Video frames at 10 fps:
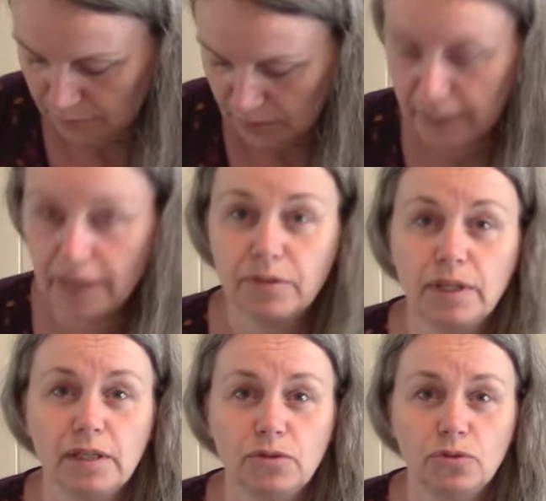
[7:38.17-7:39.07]
I even
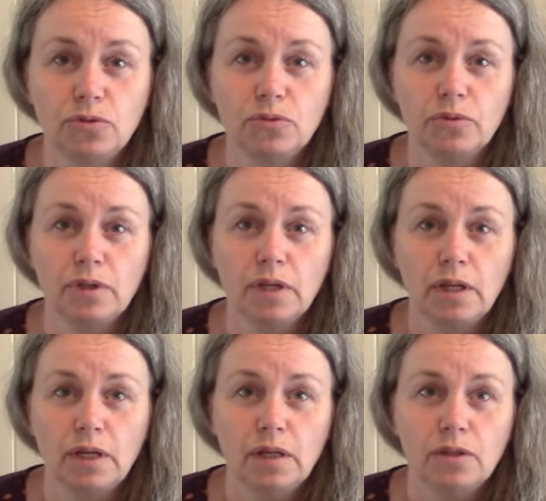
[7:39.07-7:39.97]
had two
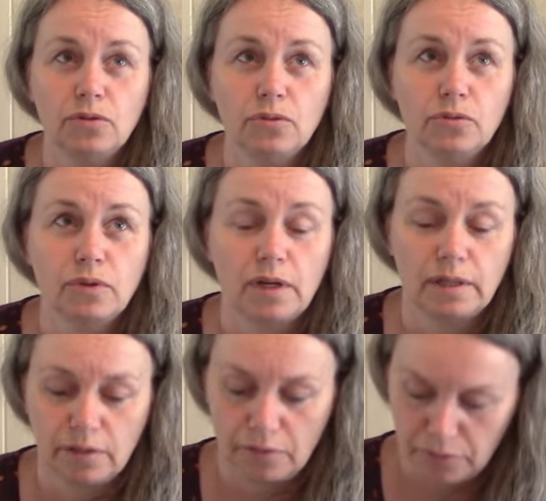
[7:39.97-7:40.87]

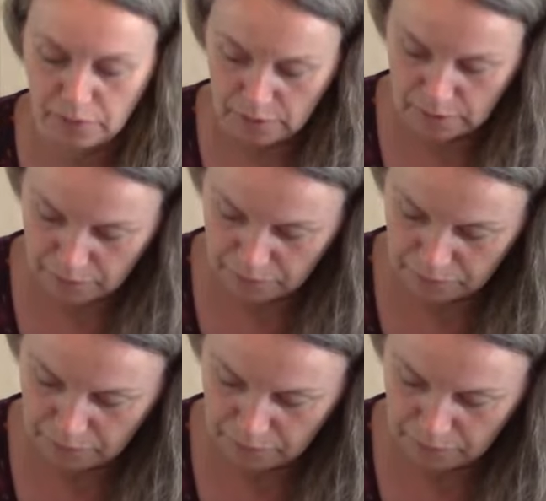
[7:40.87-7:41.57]
kind of